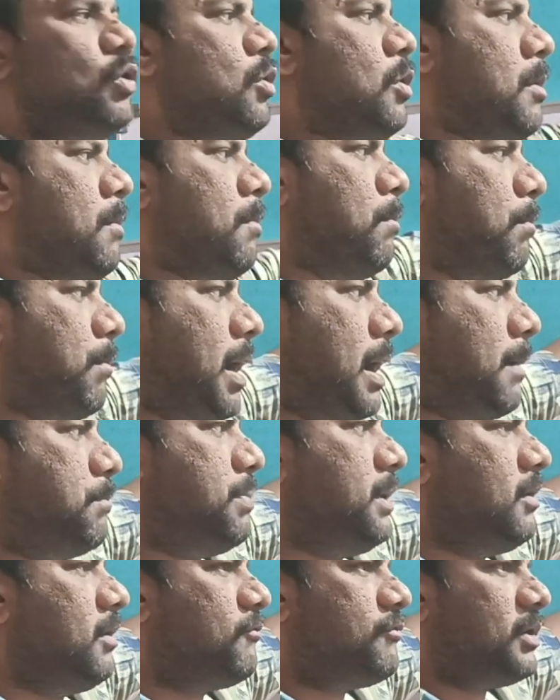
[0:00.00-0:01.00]
So
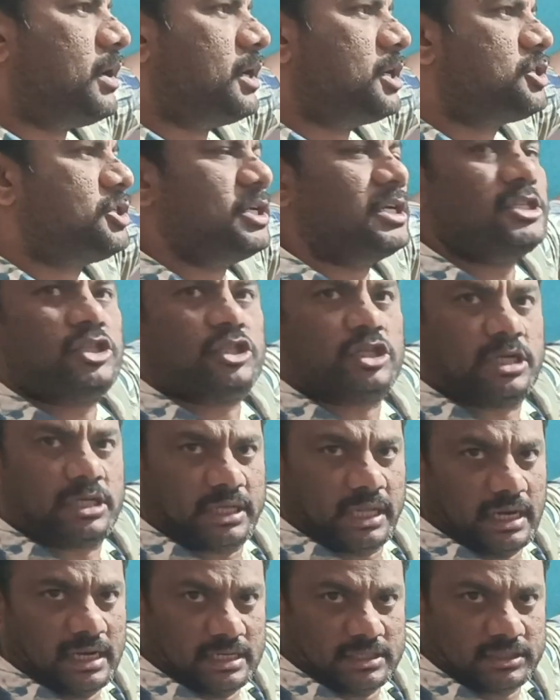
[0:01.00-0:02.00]
mapping
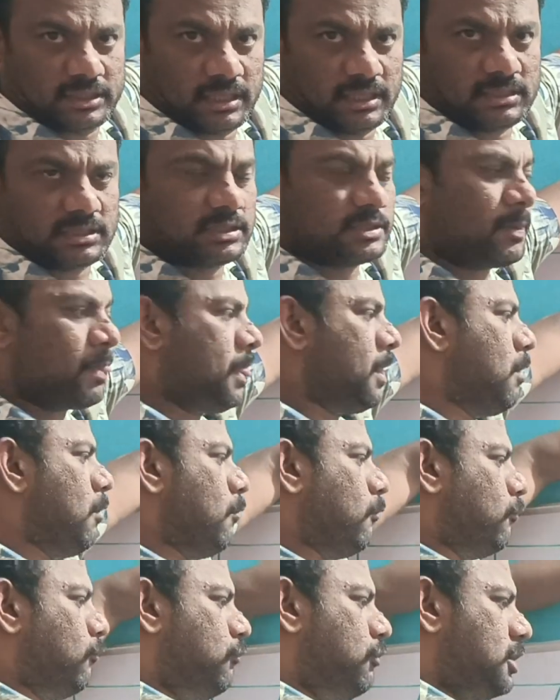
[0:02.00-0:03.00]
functions tells
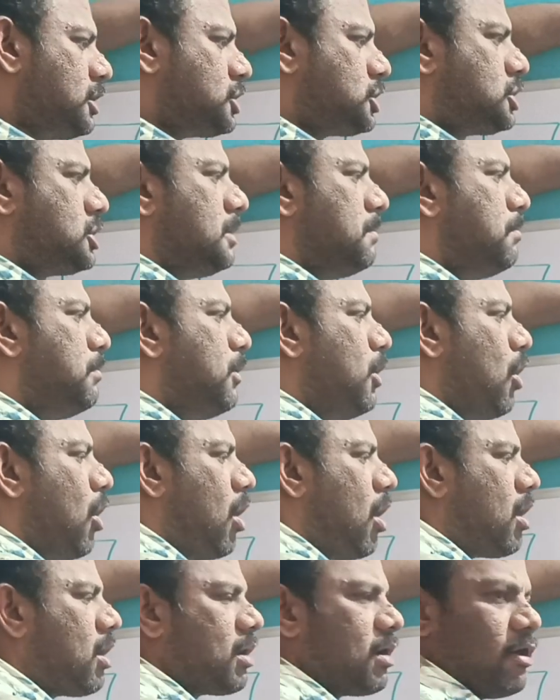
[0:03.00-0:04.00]
us which
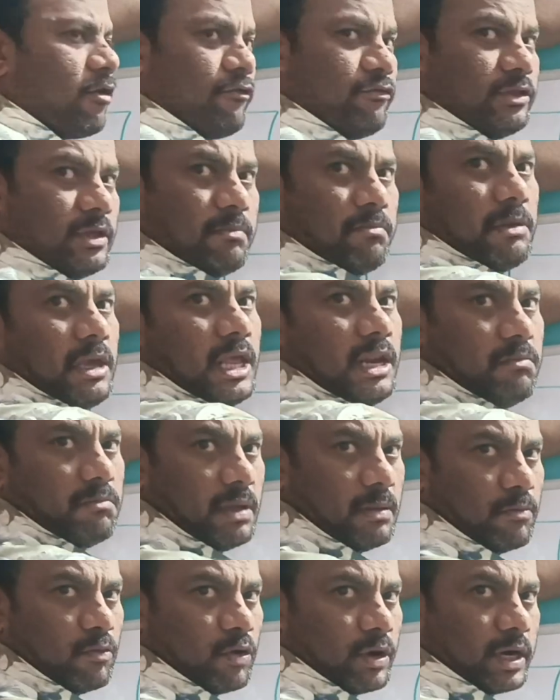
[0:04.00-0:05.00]
block of the
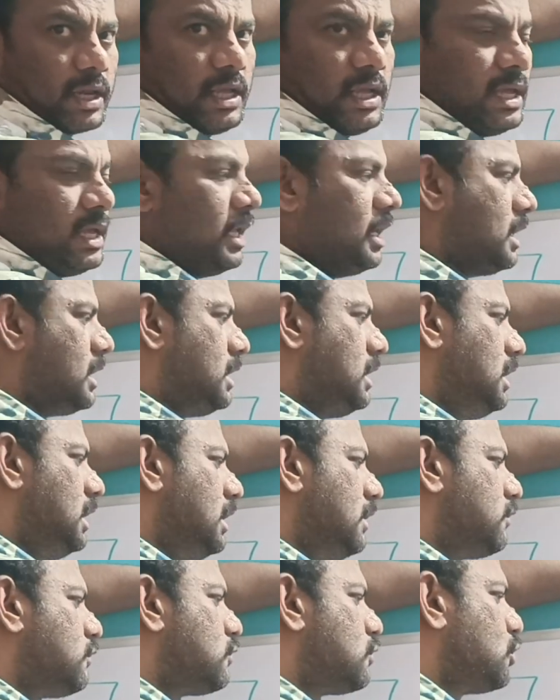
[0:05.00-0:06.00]
main memory
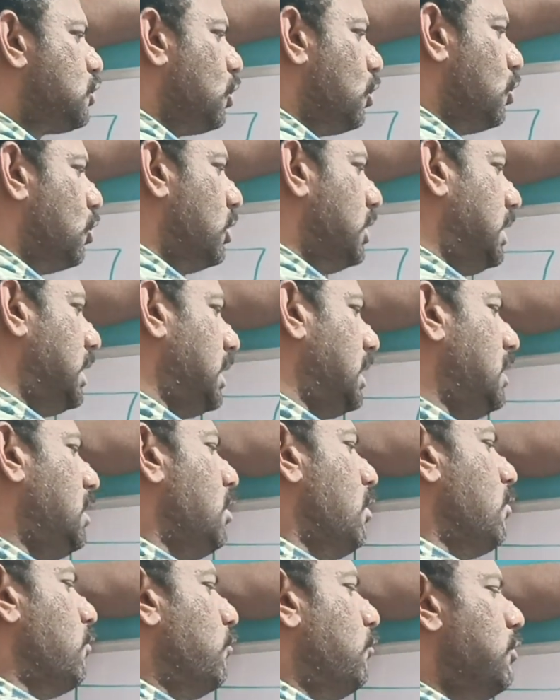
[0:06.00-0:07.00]
is
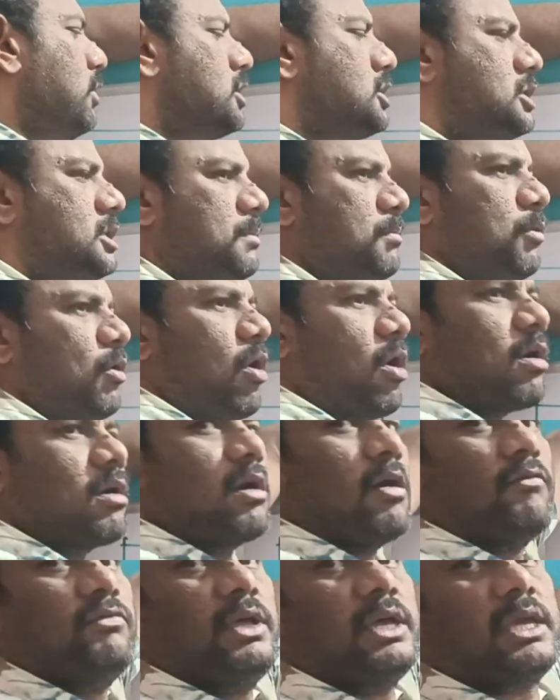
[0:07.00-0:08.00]
stored in which
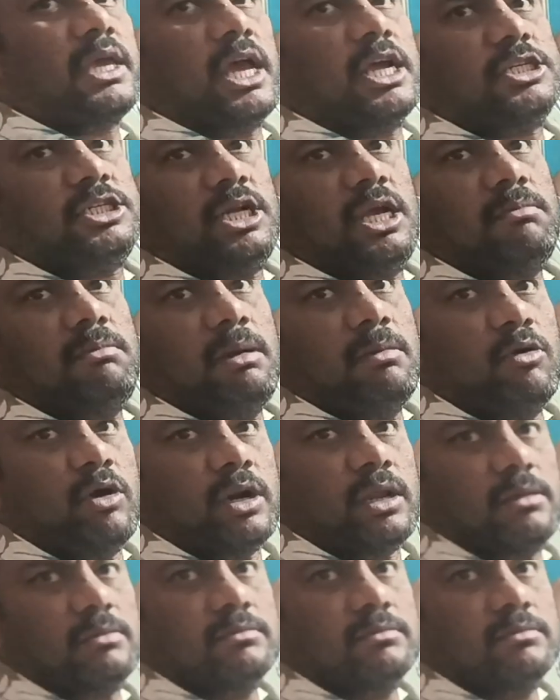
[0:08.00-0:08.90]
block of the cache